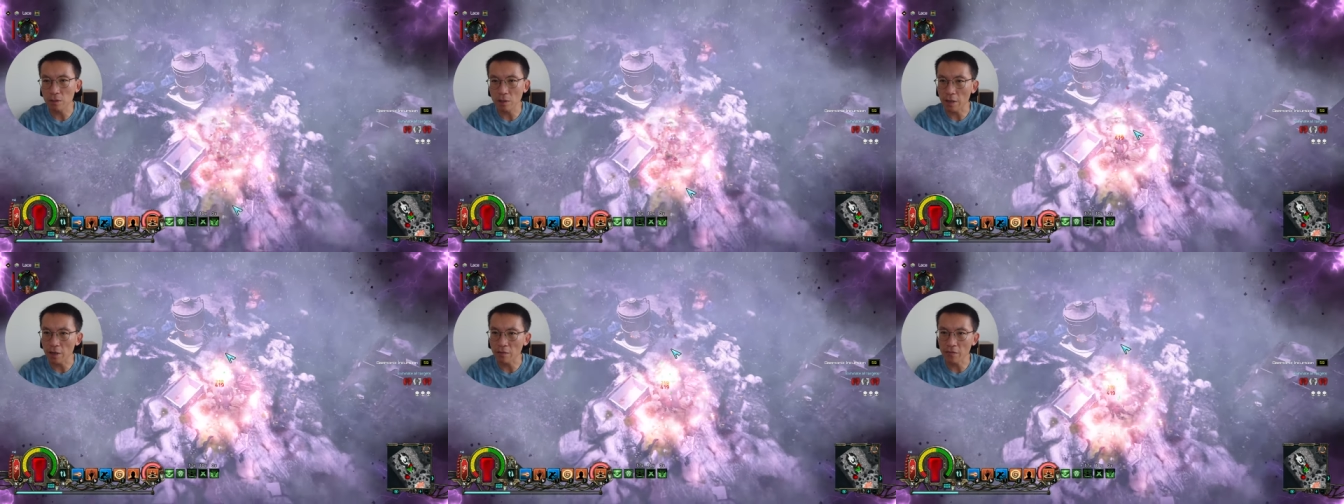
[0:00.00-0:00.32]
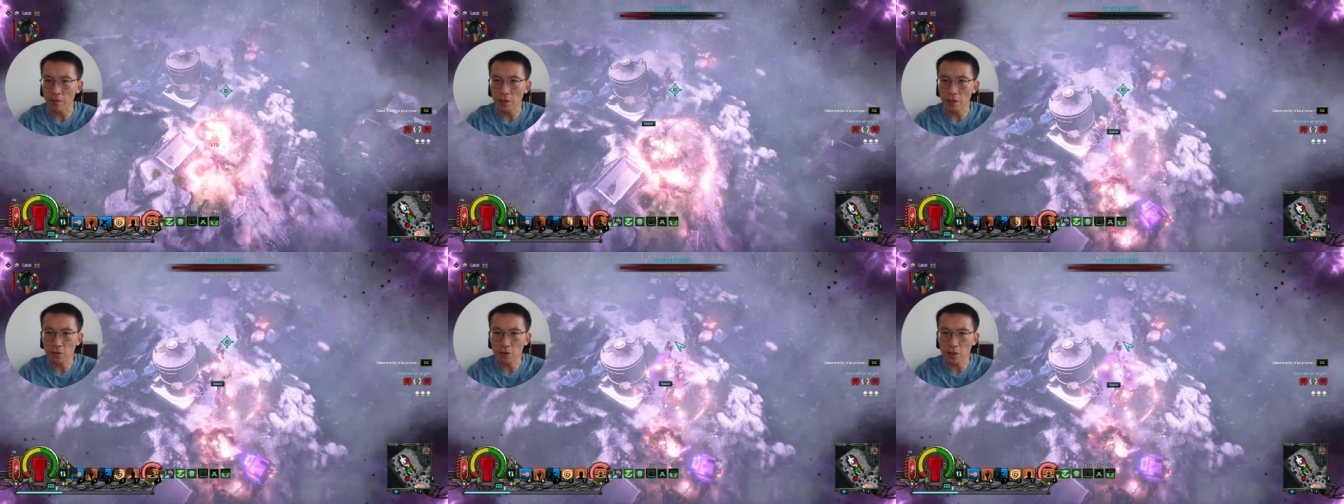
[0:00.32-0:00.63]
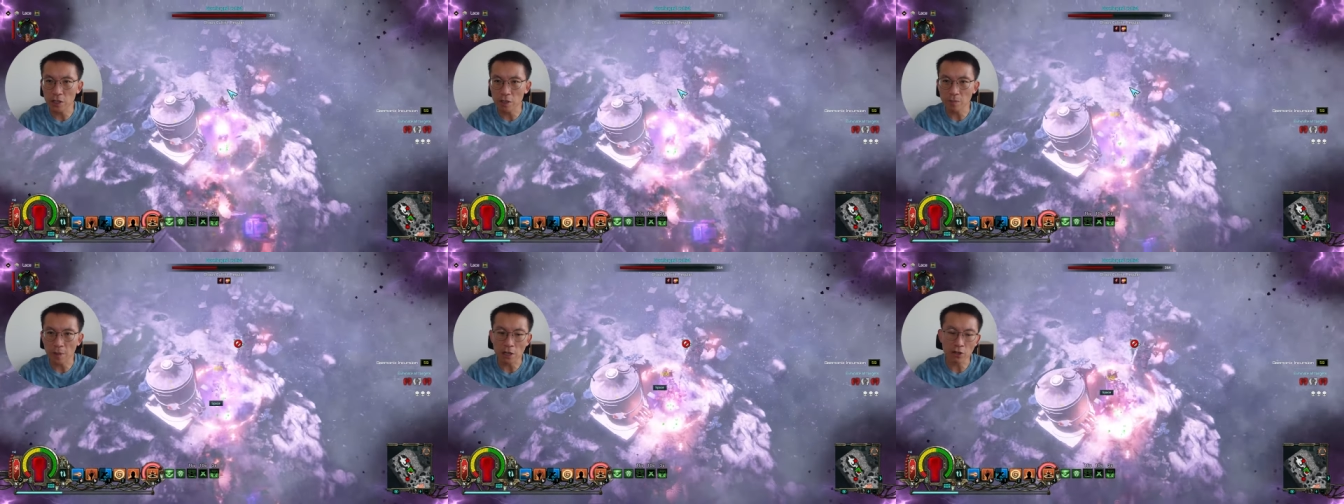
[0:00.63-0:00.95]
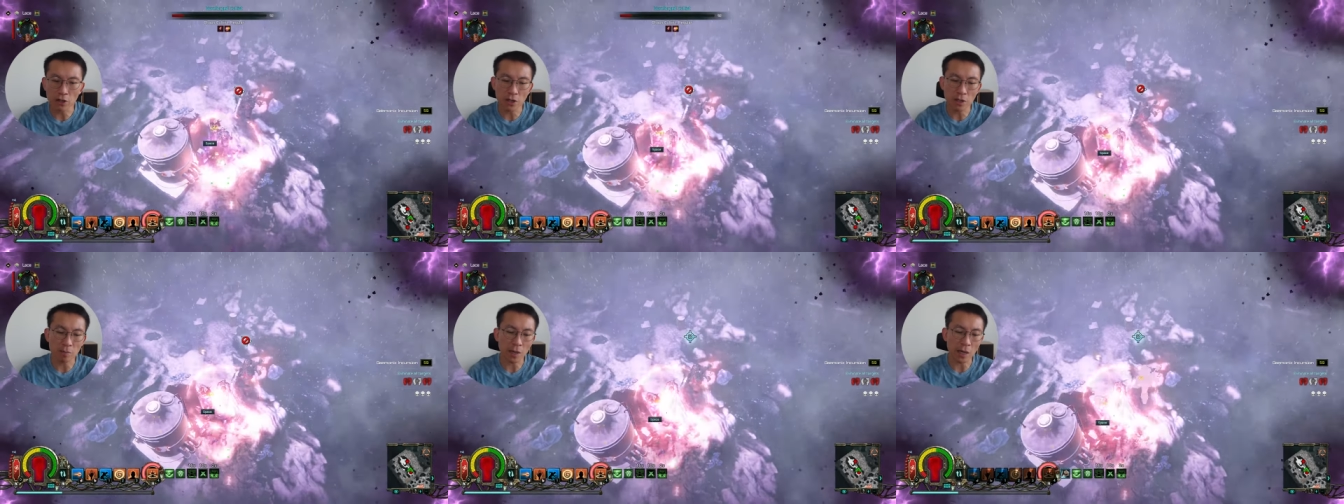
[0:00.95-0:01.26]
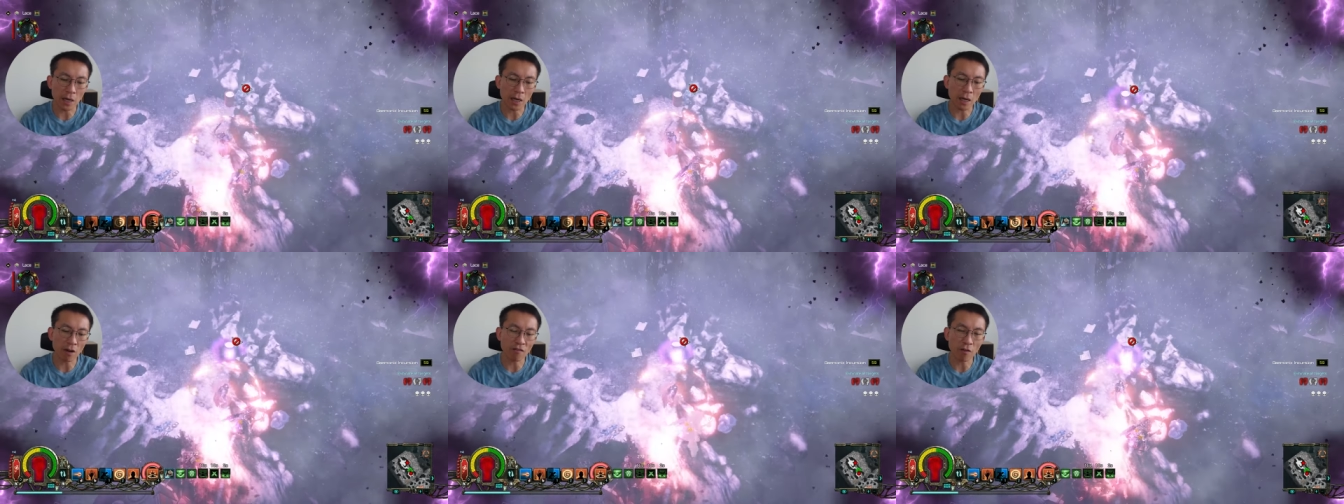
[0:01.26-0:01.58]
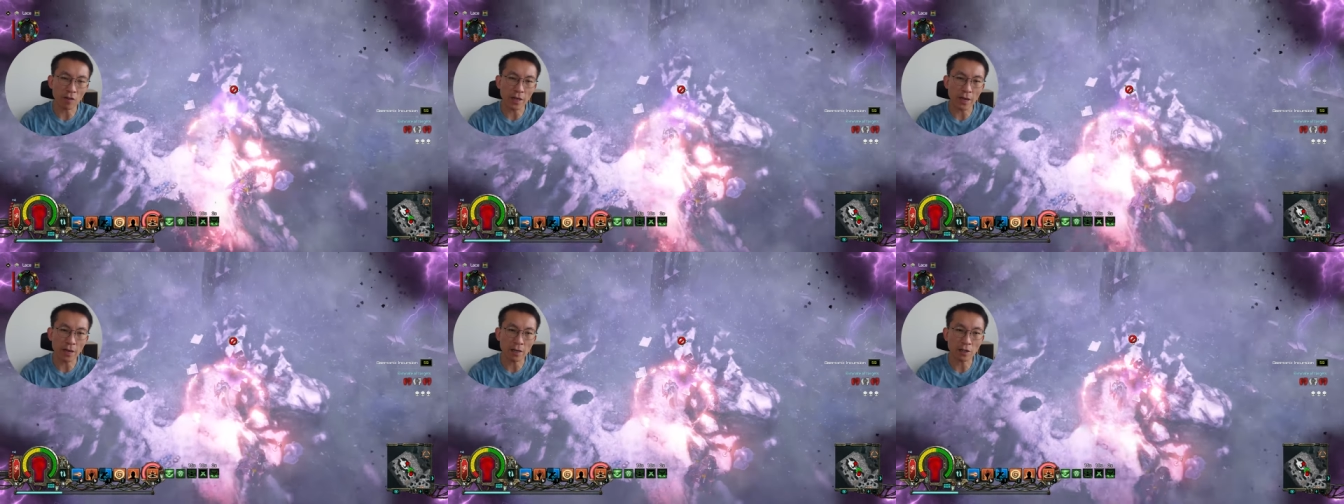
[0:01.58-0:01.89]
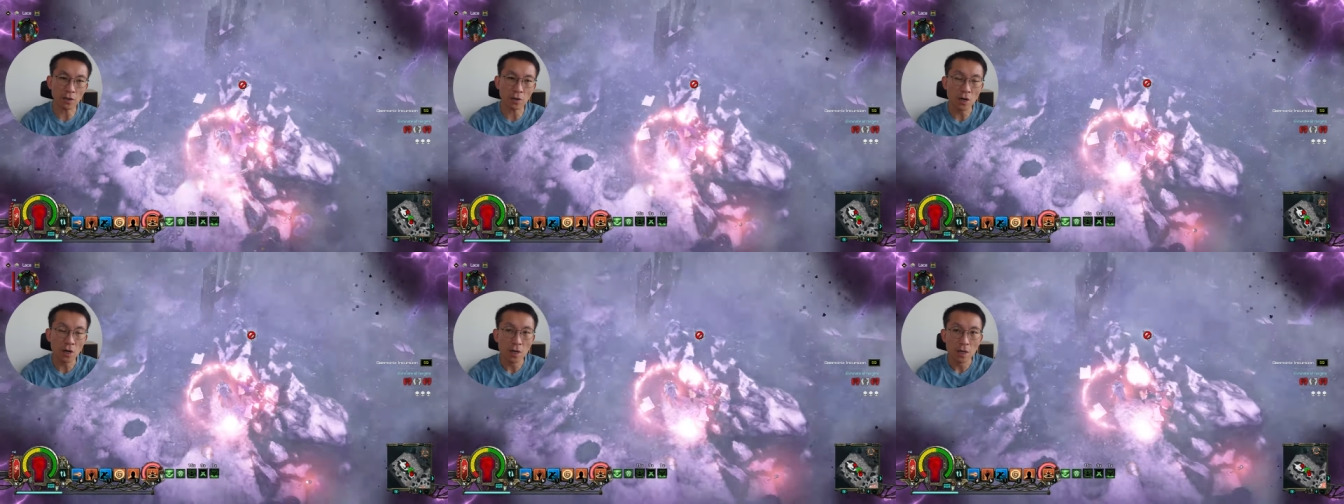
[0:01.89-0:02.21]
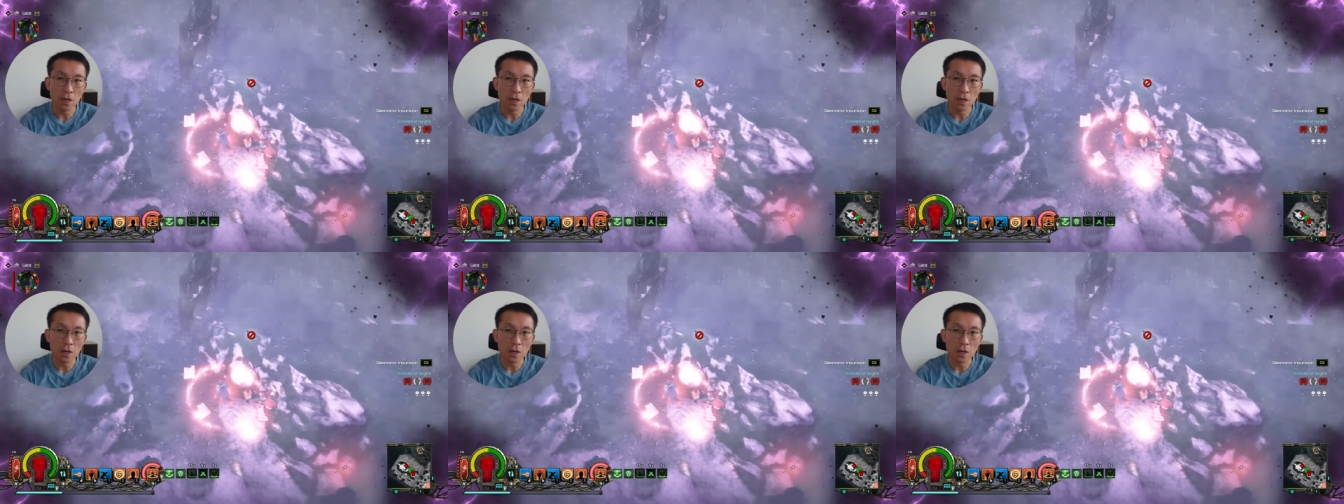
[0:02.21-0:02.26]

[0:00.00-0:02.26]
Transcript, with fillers: The inventory space is big enough for that. So